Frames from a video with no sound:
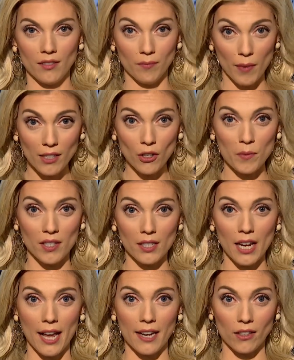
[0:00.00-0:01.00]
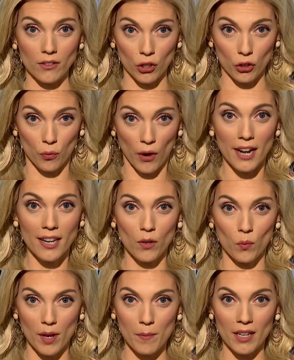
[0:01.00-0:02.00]
Make no mistake,
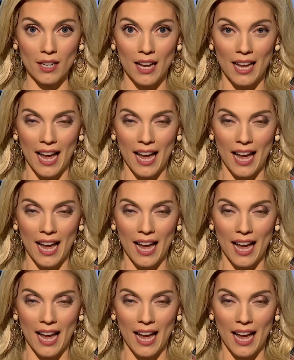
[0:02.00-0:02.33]
degrading women